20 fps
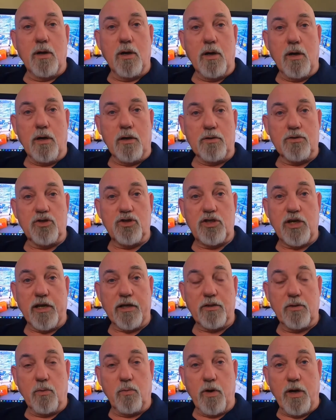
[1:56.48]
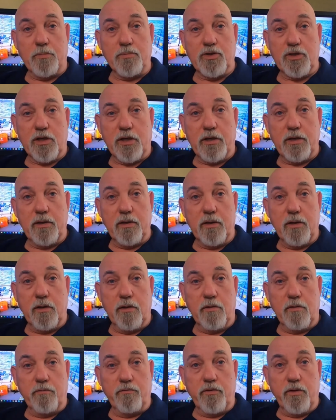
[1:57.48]
uh, check the website
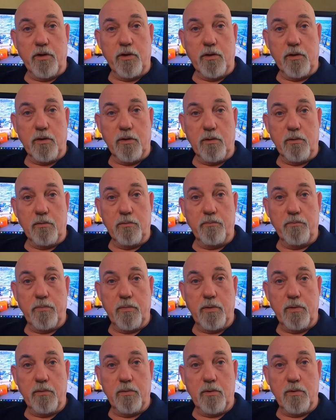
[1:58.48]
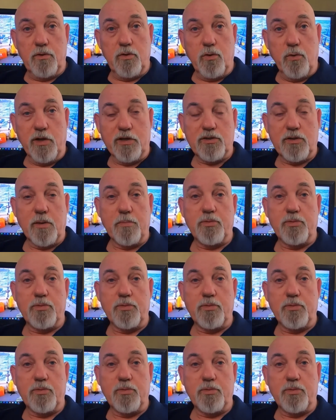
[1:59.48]
of the U.S.